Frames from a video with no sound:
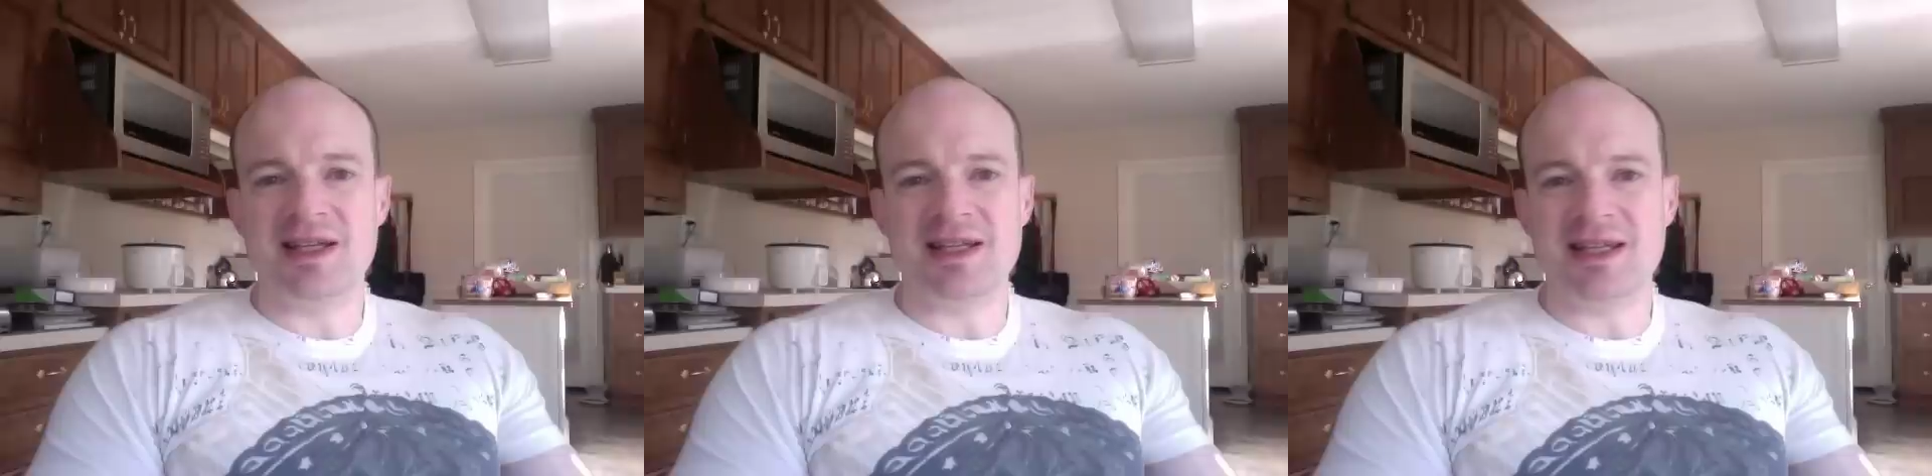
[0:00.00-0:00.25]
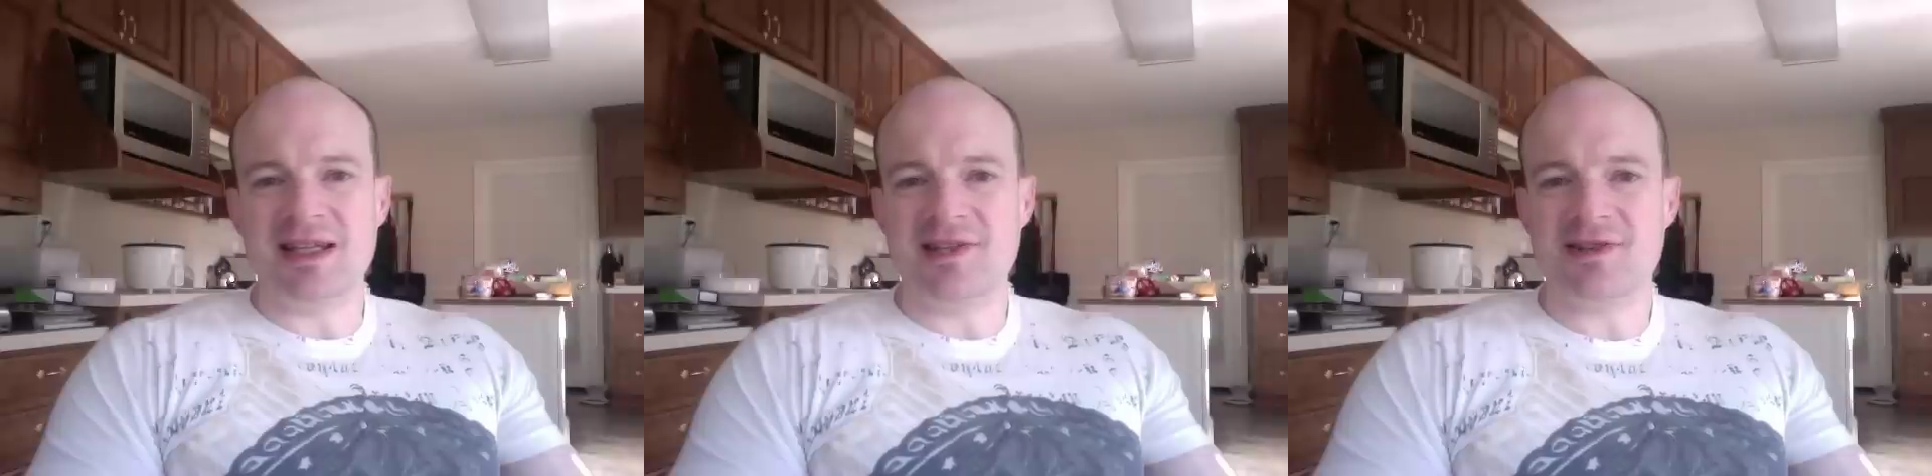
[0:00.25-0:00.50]
at
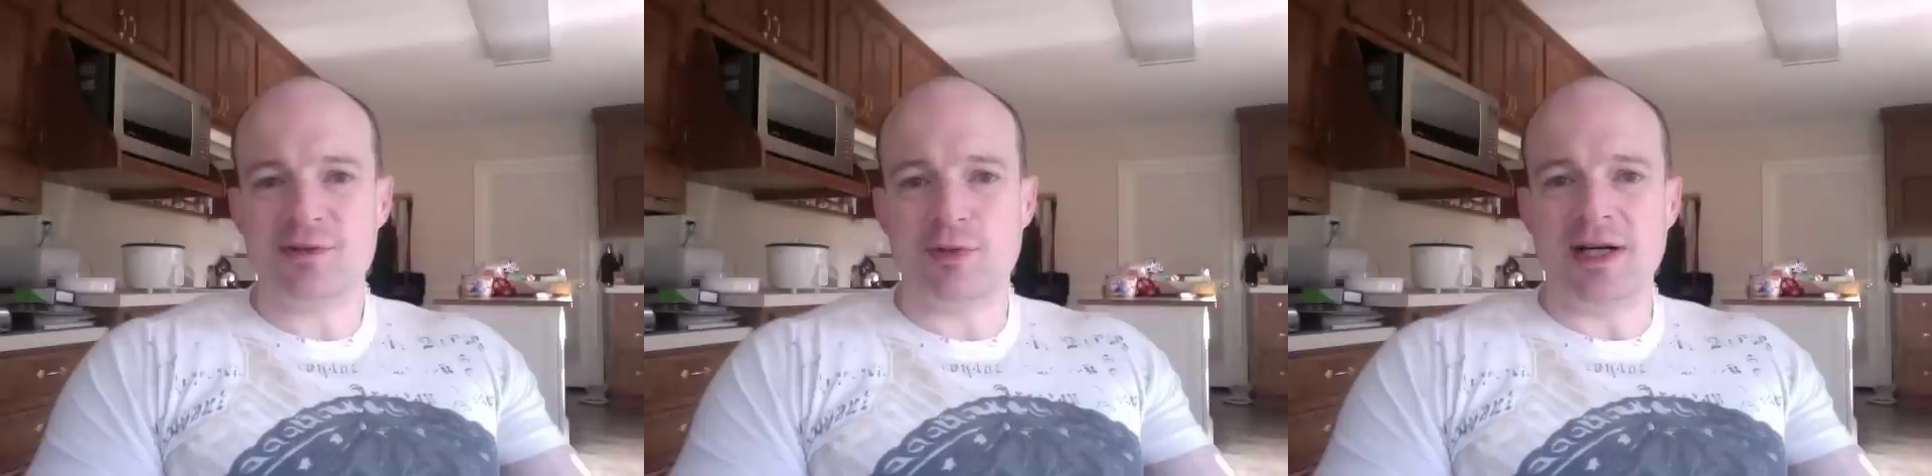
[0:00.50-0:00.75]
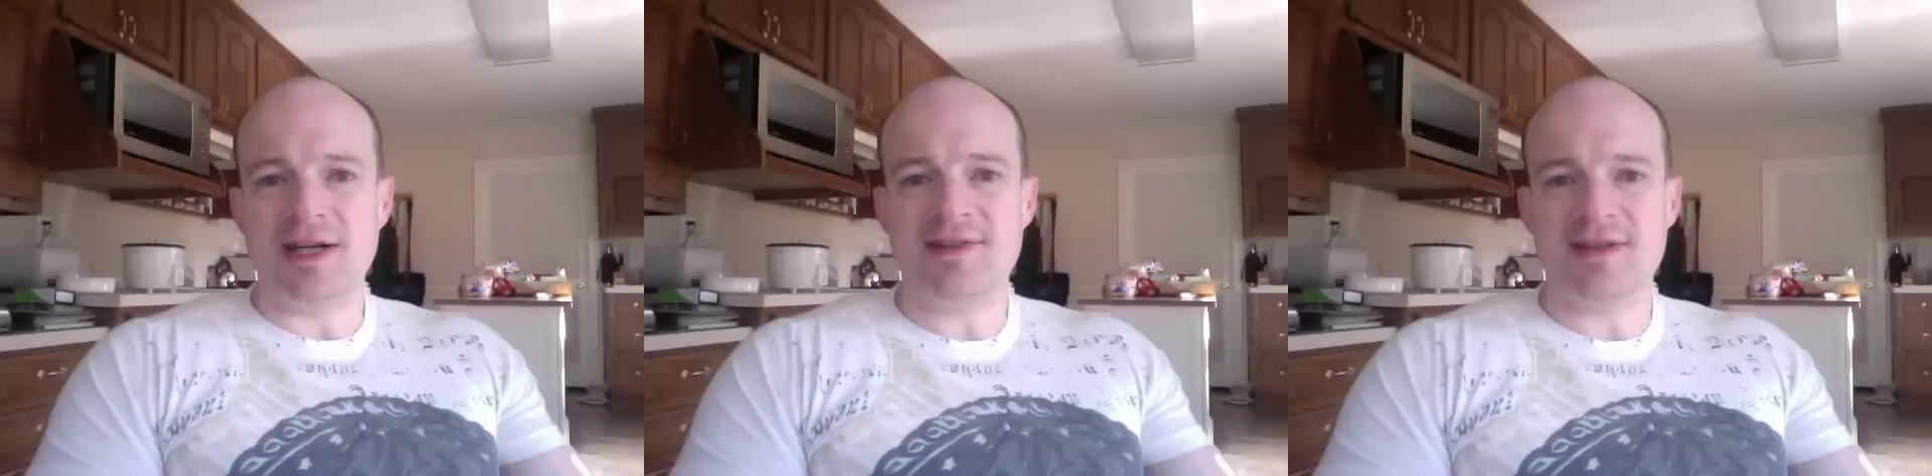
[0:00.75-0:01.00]
least
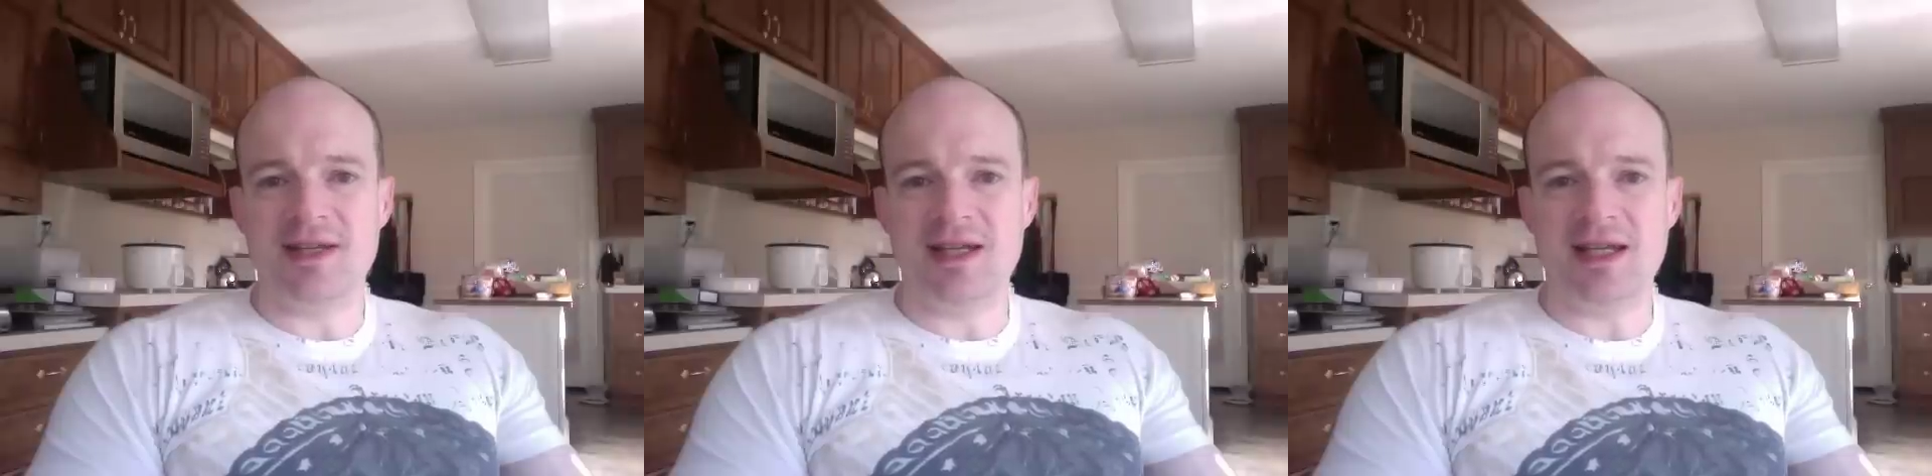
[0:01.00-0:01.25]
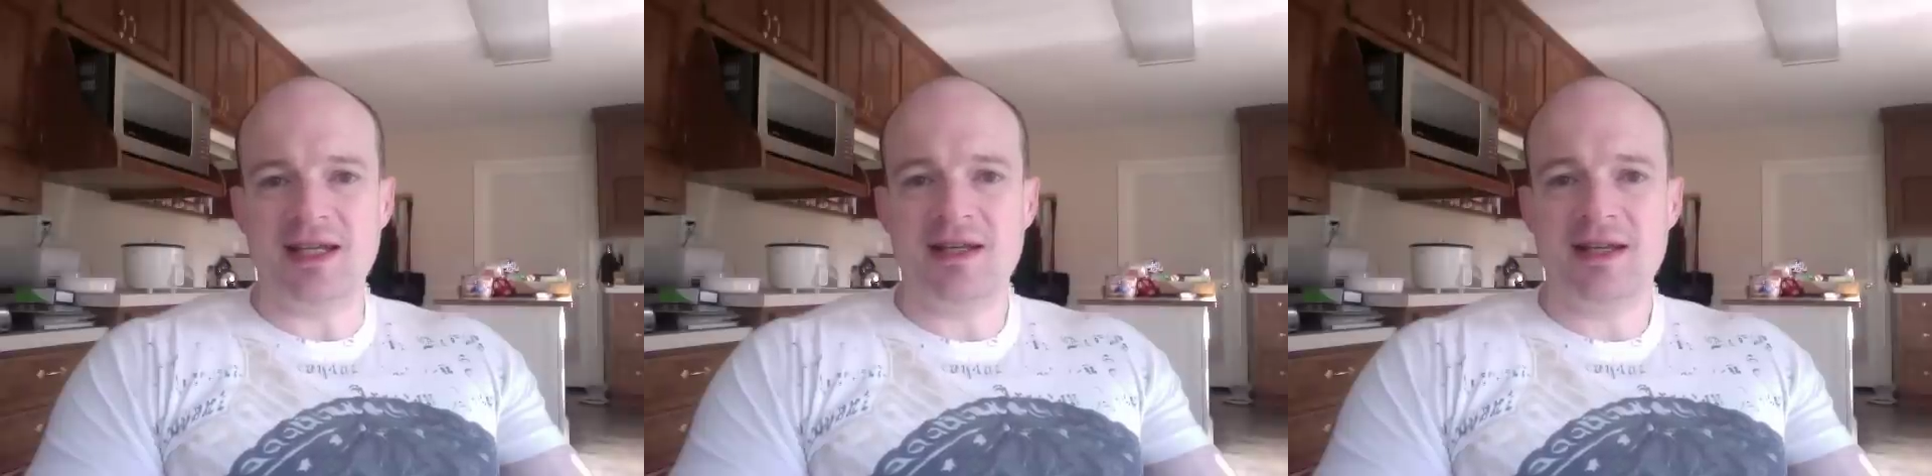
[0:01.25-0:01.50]
twice a
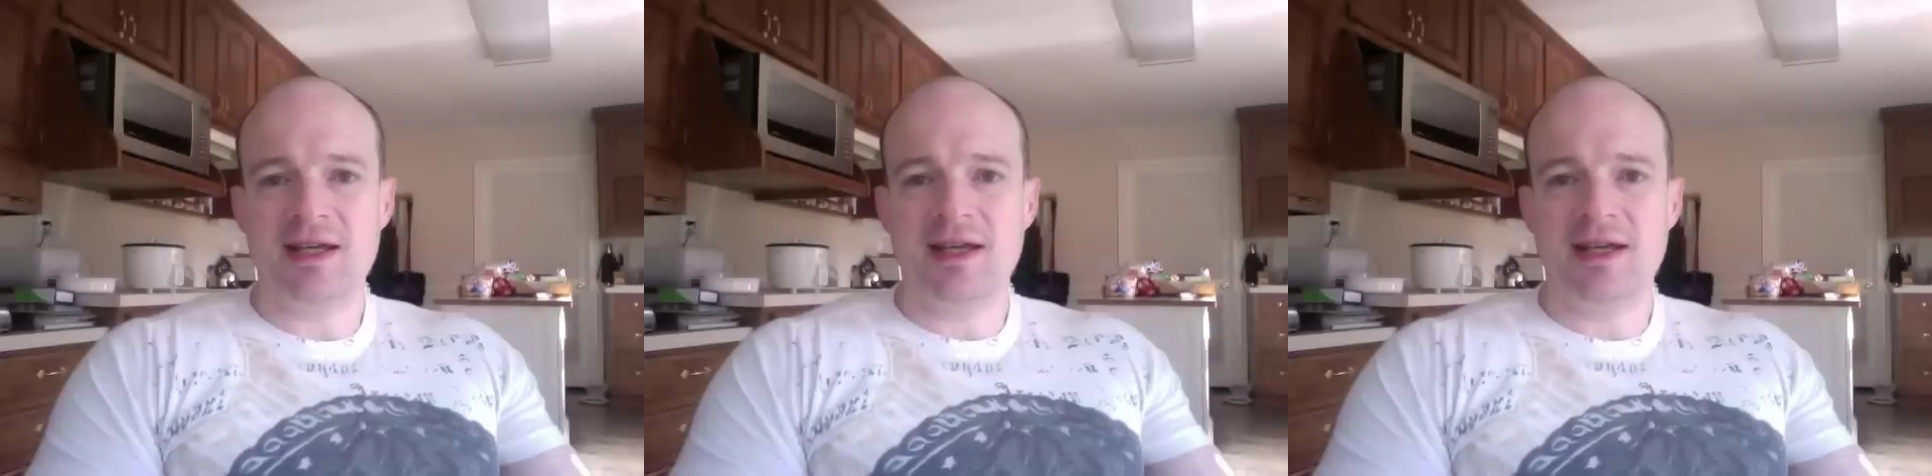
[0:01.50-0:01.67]
day.